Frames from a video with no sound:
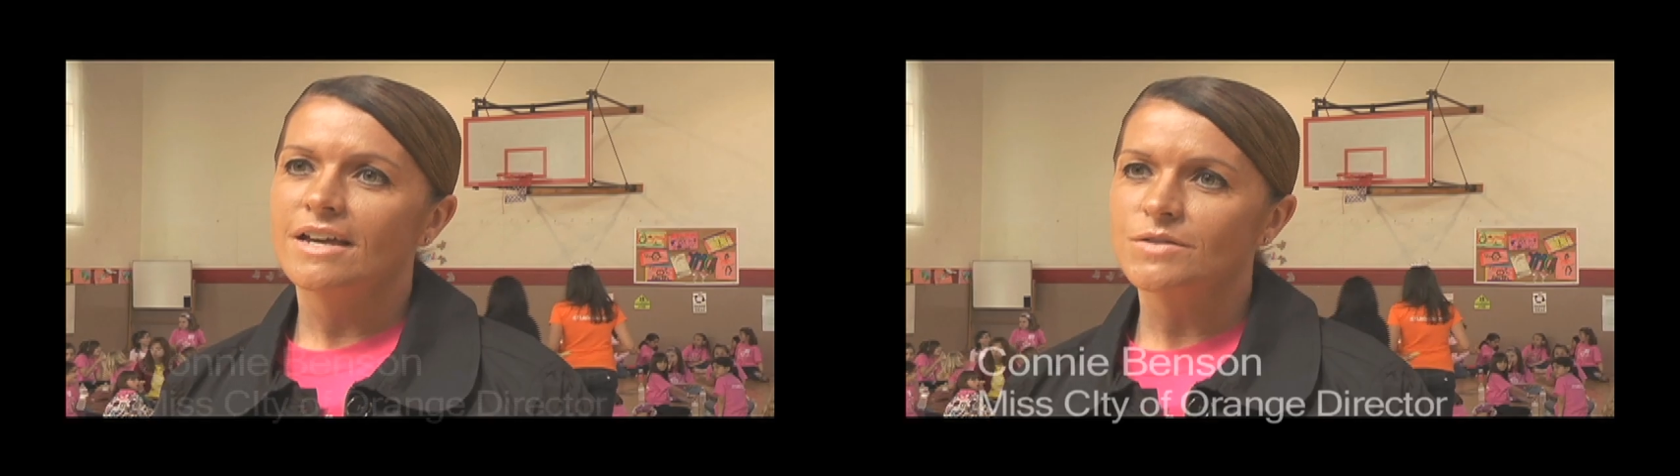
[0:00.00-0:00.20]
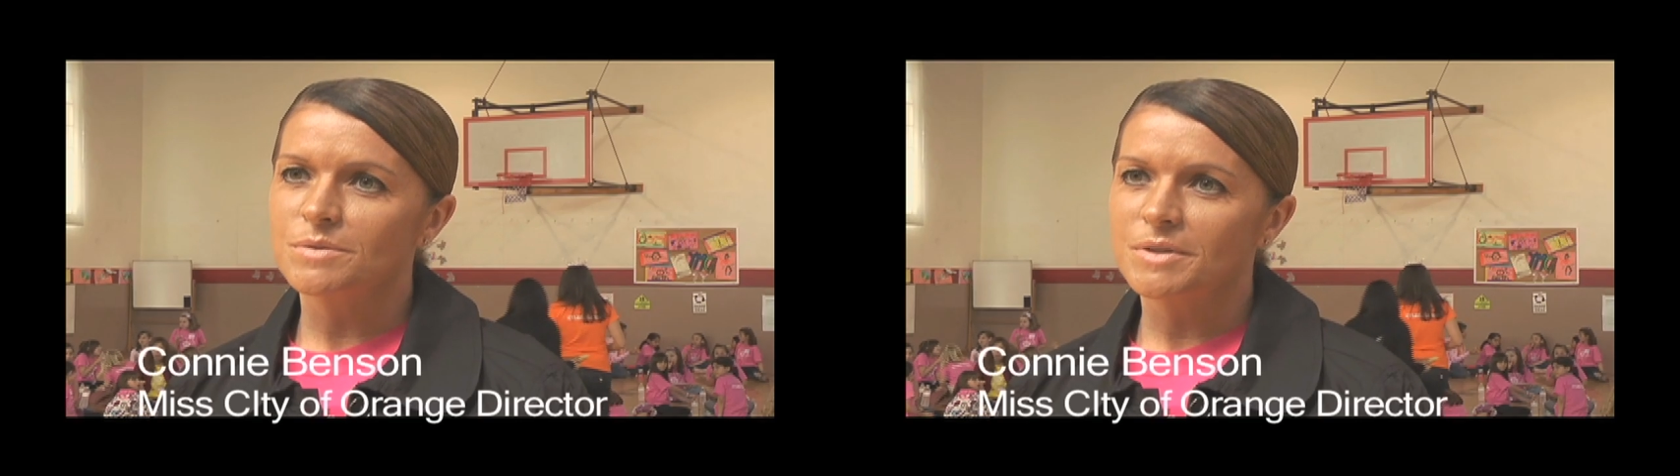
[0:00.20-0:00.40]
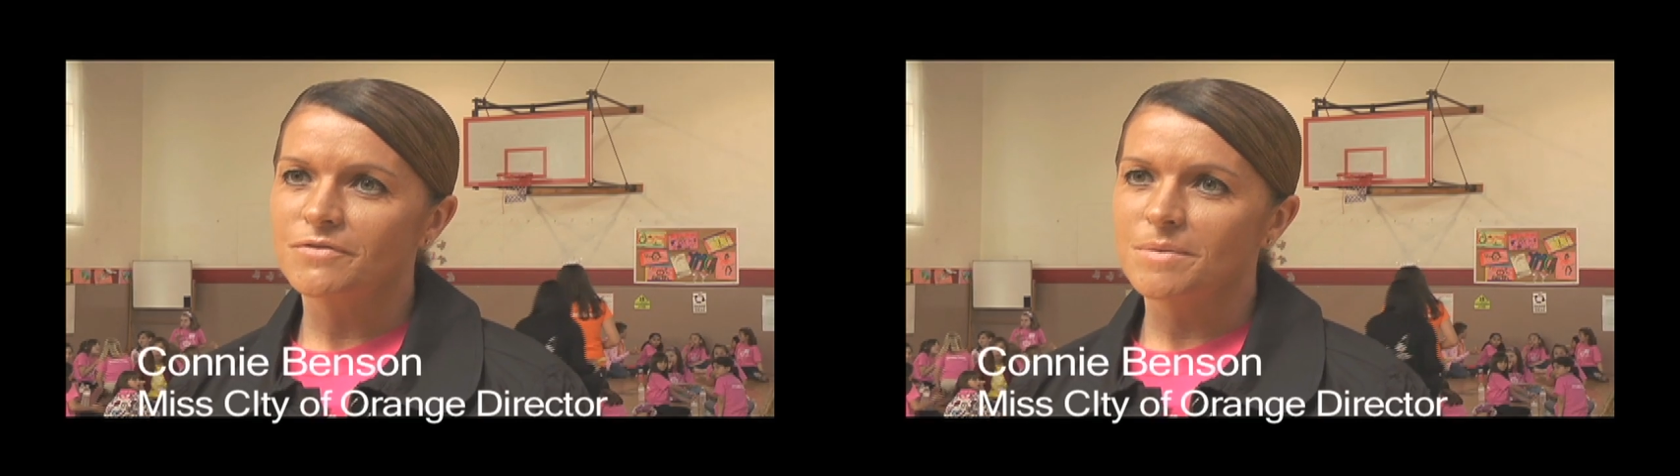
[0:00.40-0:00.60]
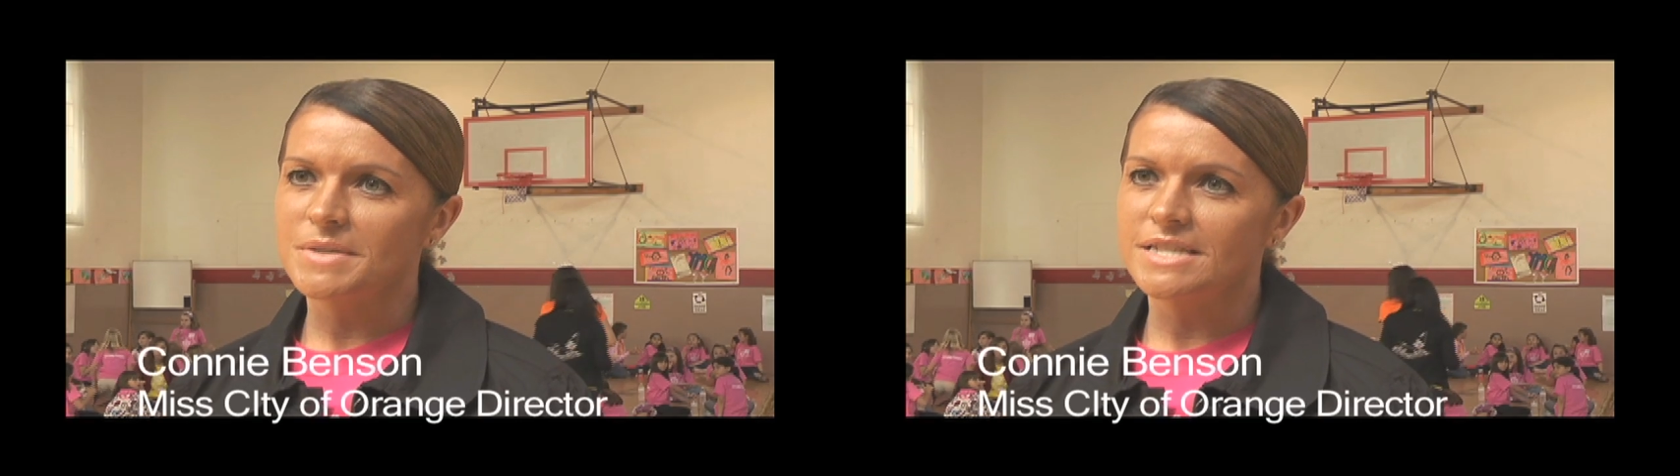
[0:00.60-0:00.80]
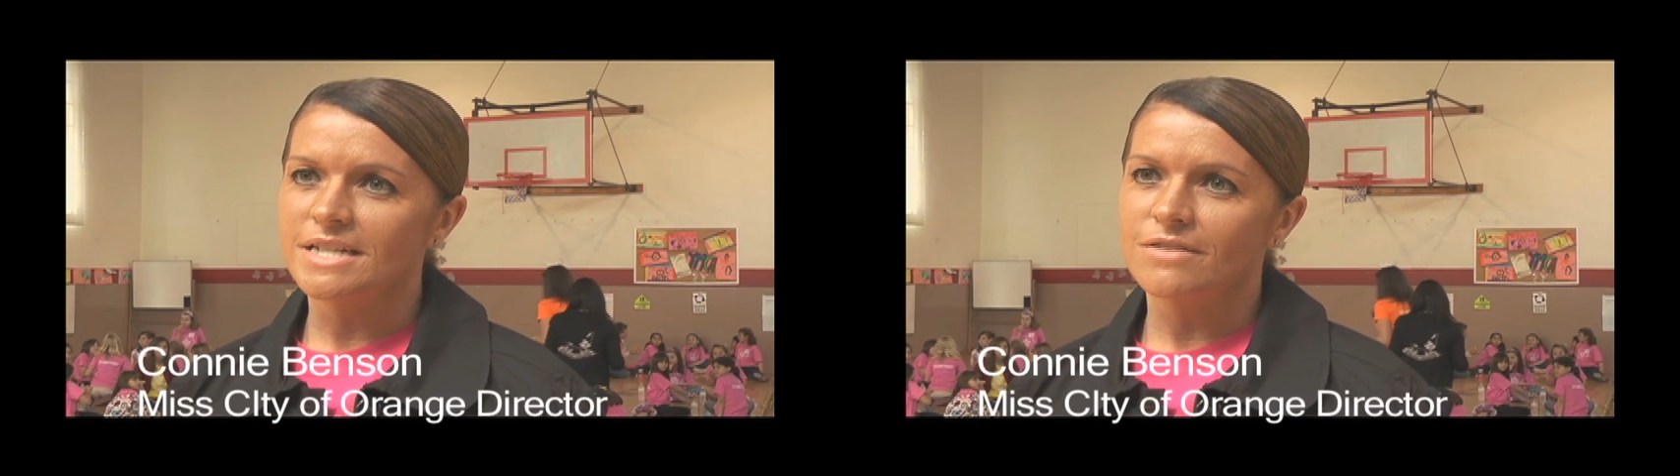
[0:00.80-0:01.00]
councilman from the
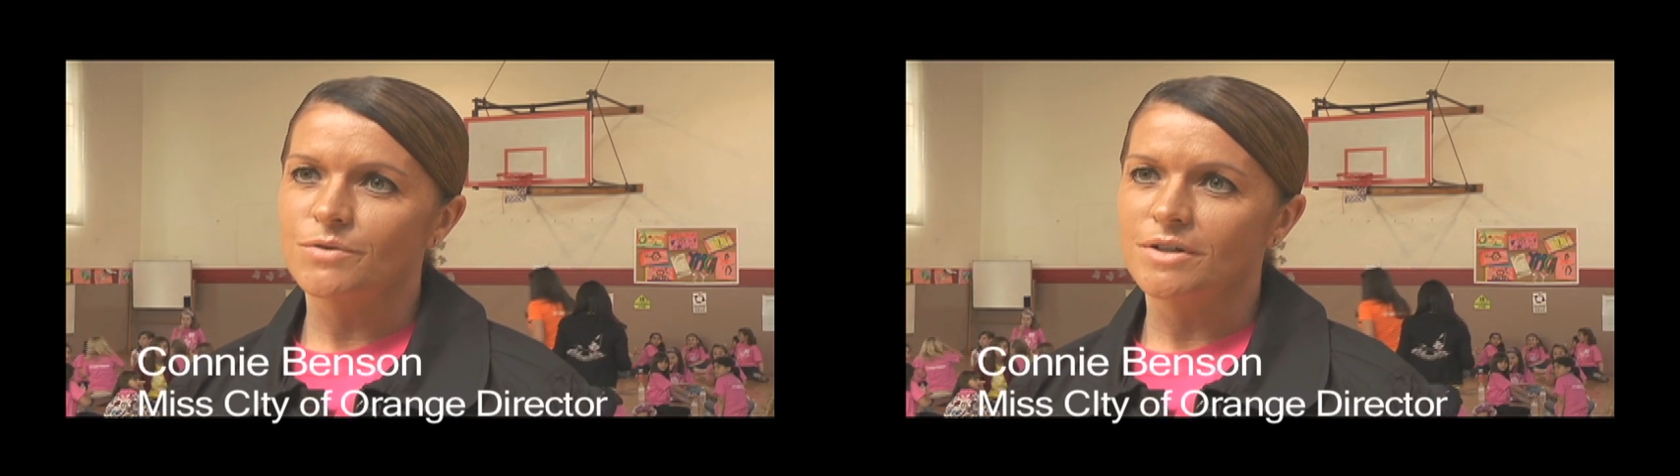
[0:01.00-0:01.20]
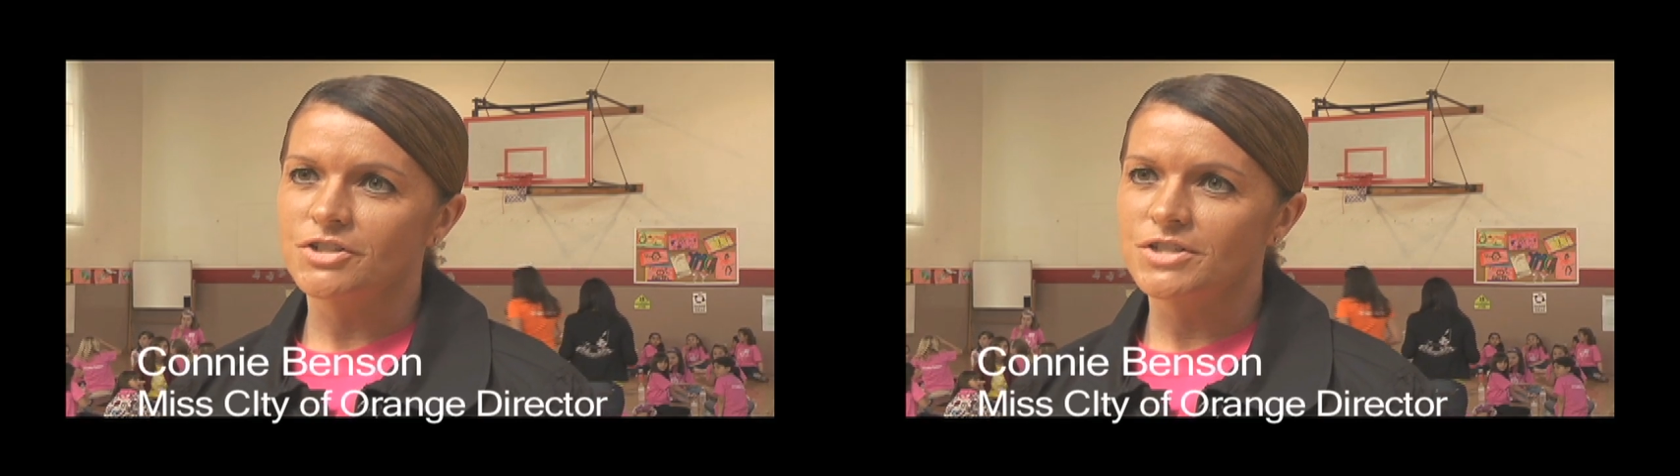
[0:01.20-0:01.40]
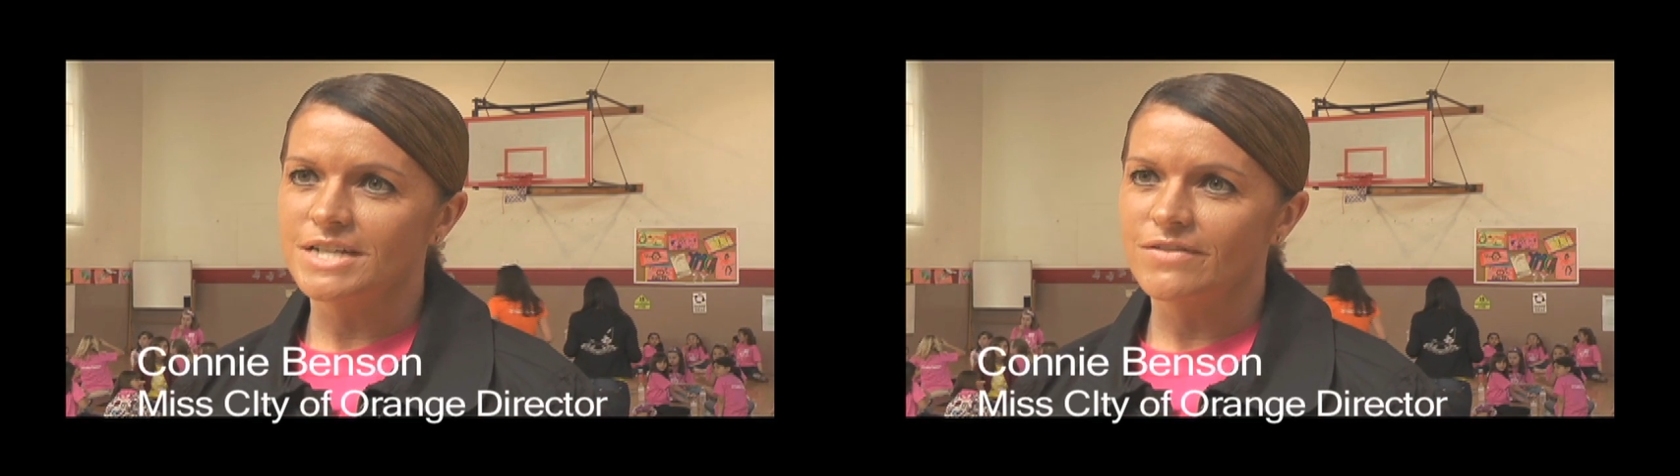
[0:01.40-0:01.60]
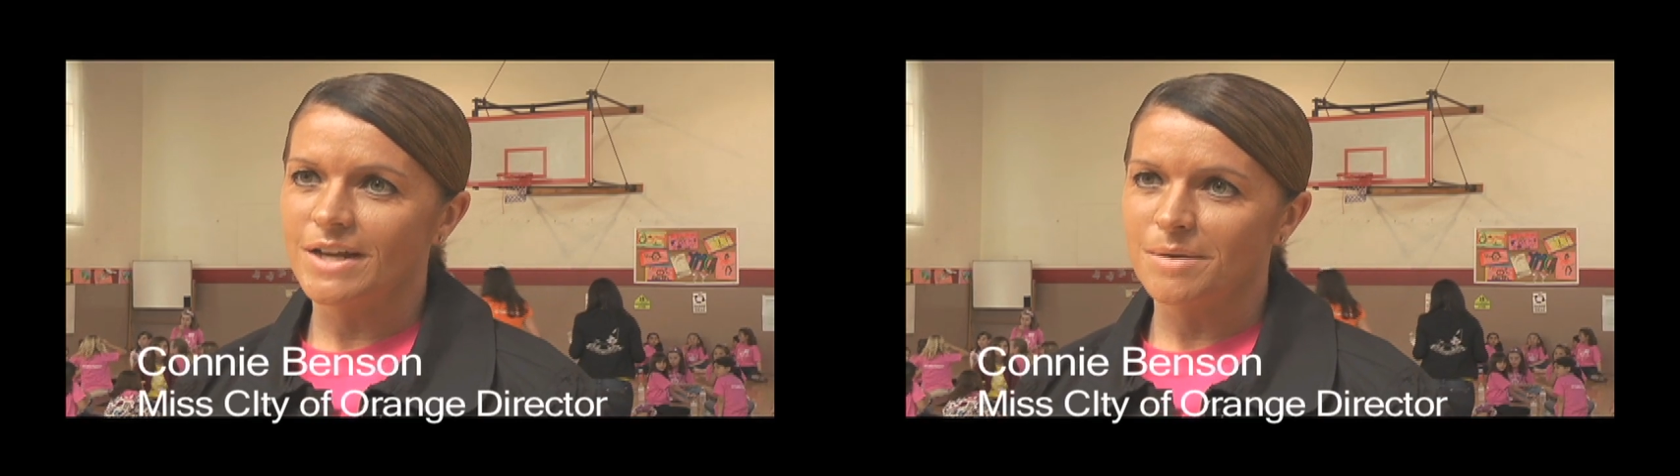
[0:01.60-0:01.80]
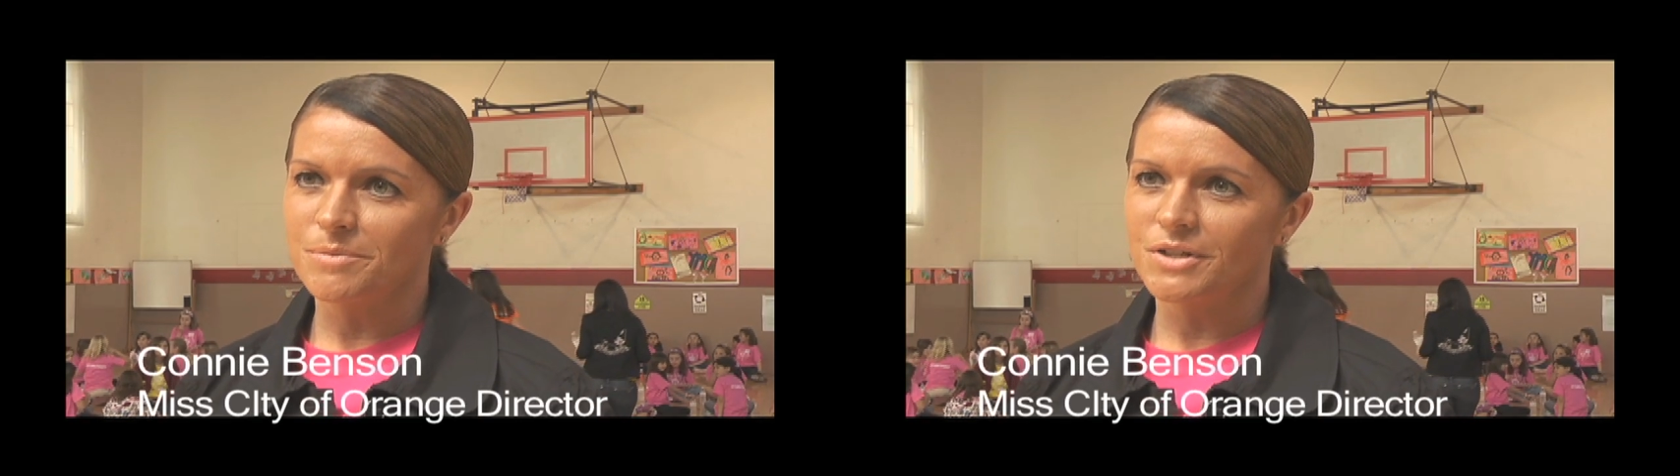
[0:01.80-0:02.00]
city of Orange, Stephen
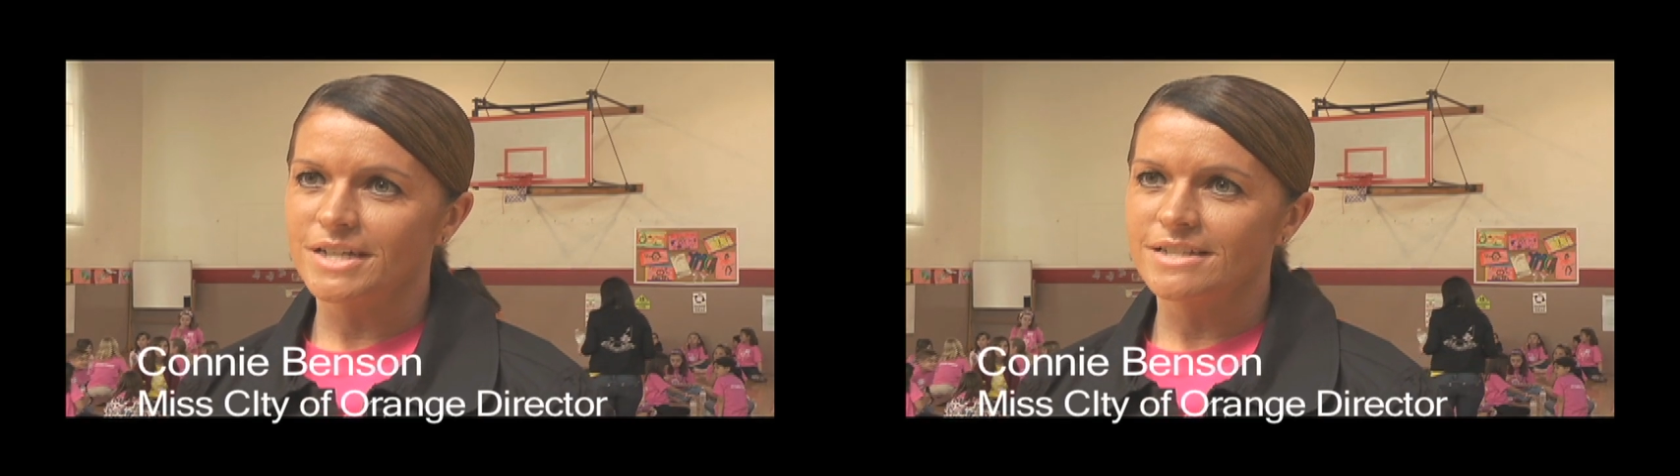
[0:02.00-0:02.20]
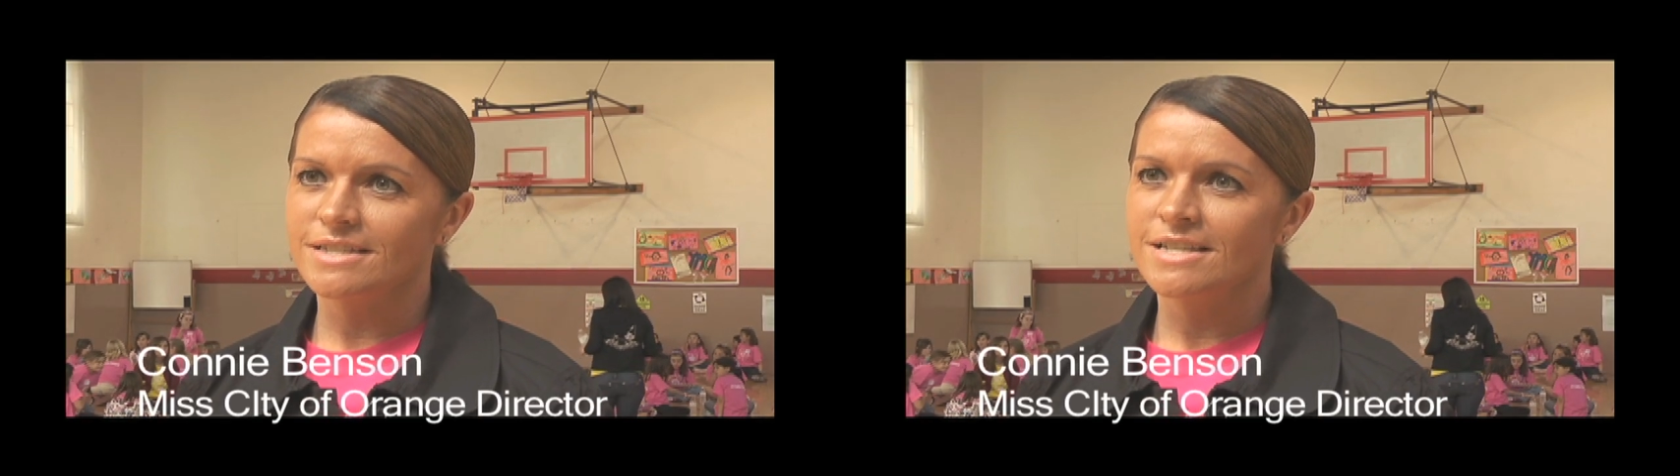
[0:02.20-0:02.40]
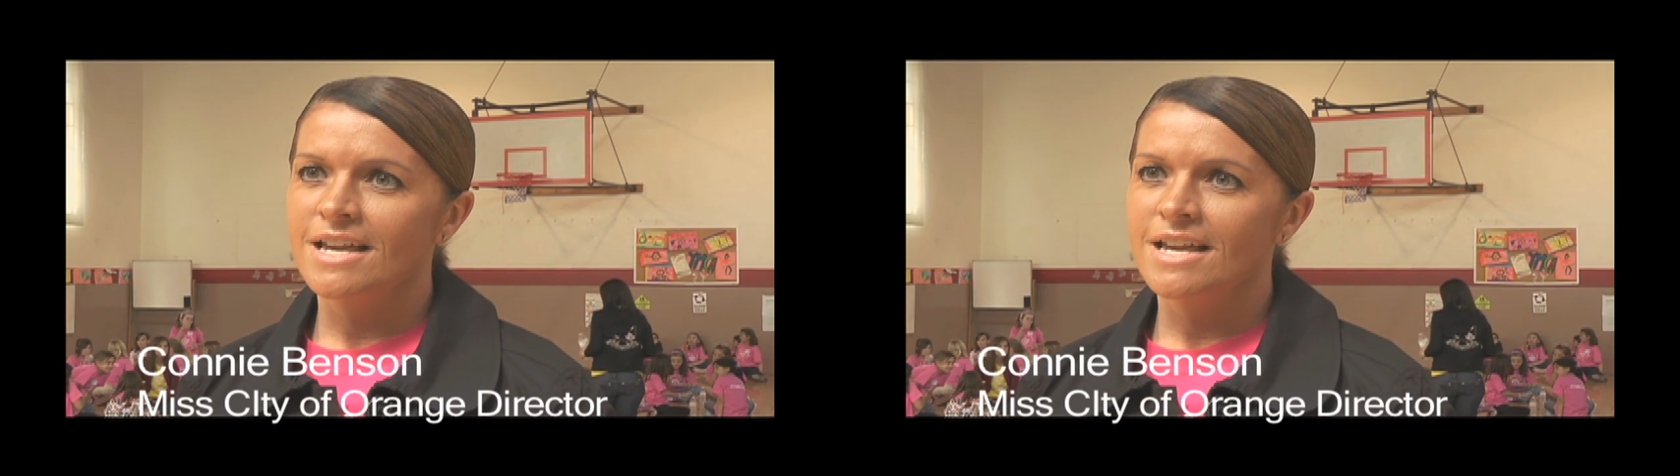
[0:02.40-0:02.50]
Ambrose